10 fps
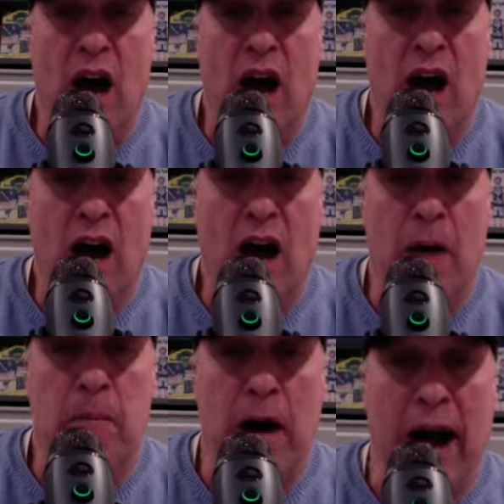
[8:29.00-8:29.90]

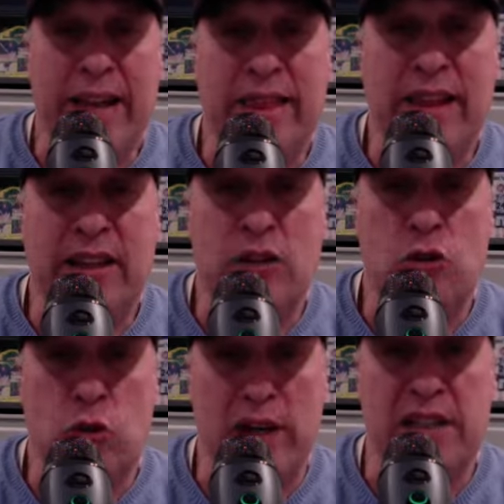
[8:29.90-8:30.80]
I think
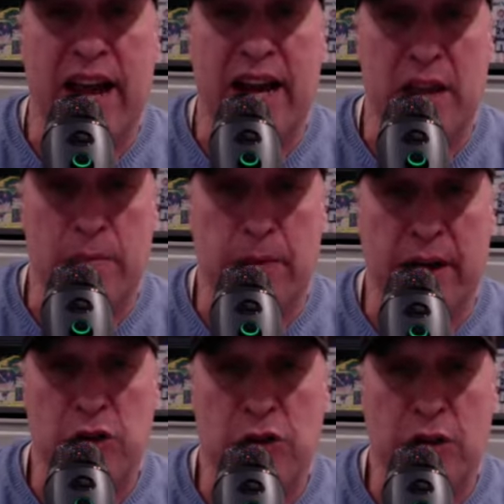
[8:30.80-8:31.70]
Detroit's out of the
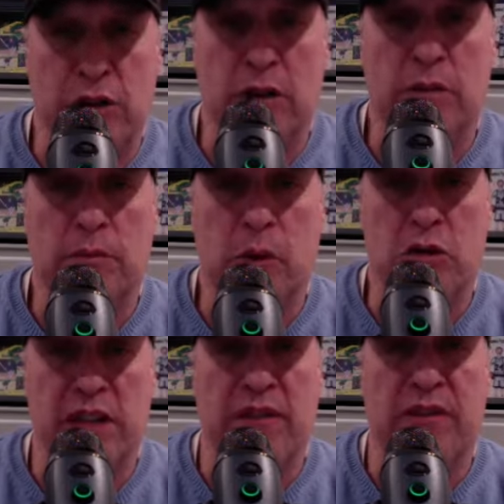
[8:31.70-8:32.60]
picture
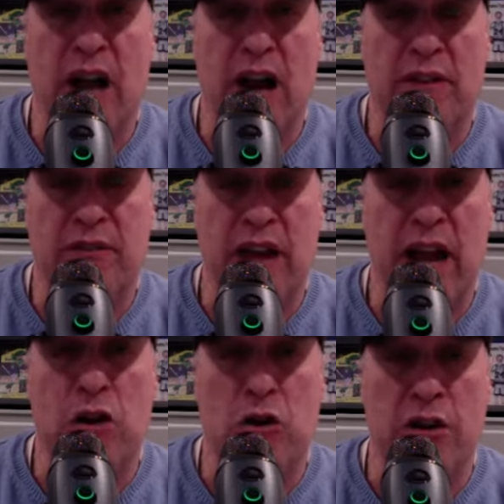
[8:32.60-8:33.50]
because they have Goff, and
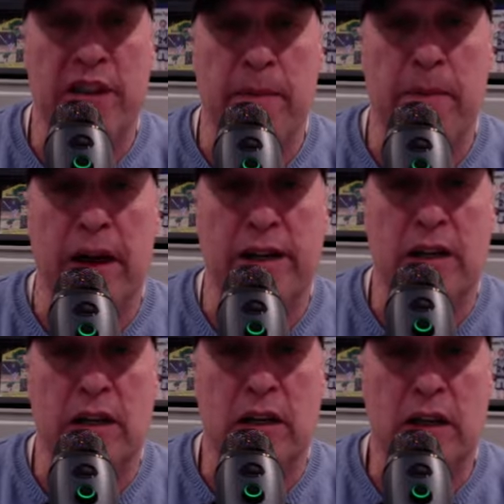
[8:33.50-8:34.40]
I heard
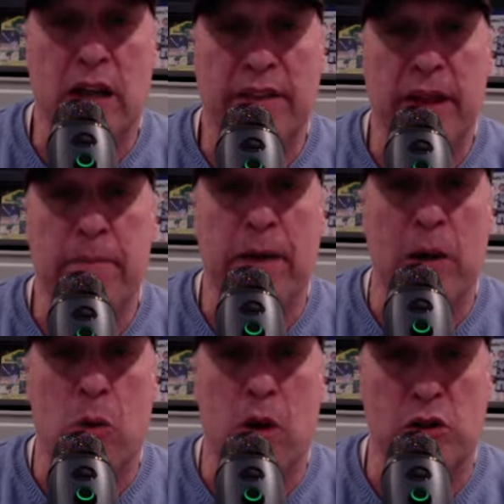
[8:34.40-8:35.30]
they might
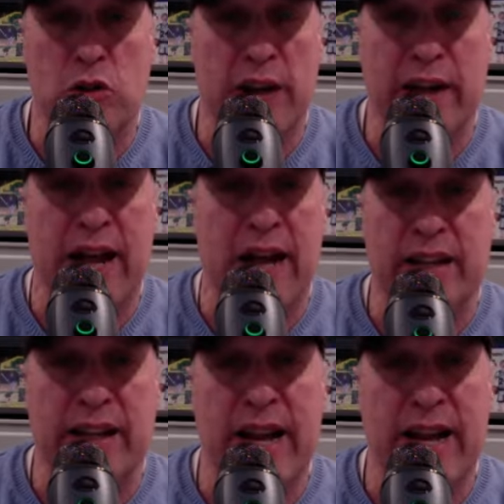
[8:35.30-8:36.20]
want to trade out.
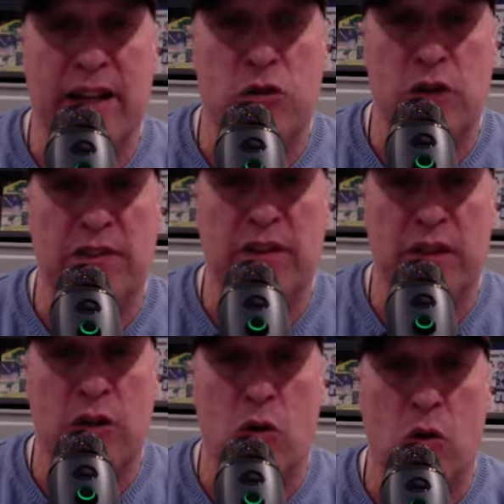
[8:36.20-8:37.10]
They're not going to draft
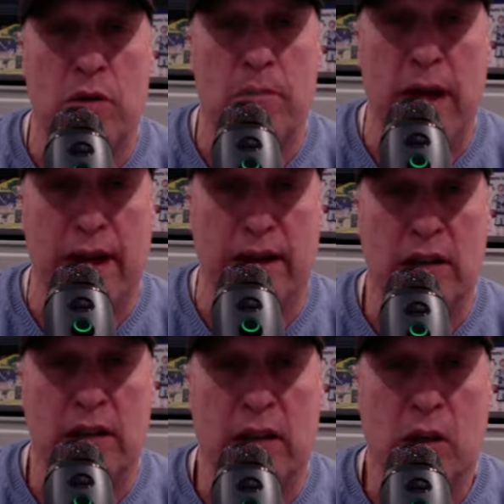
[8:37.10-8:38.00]
another quarterback.
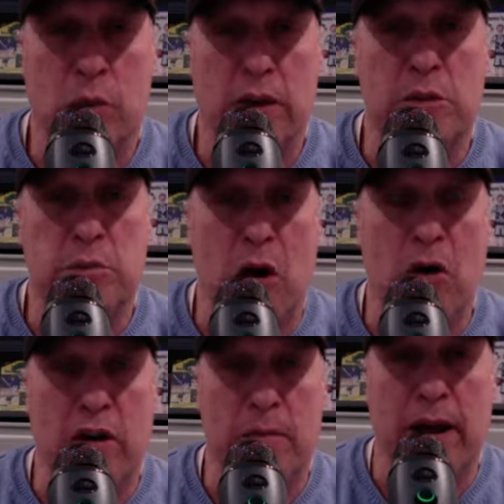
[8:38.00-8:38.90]
We had
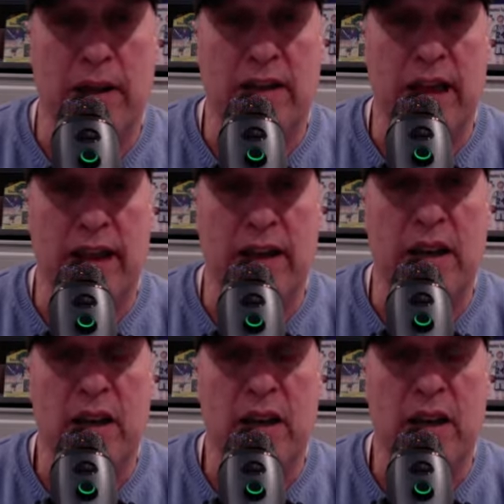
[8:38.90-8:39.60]
spoken about that,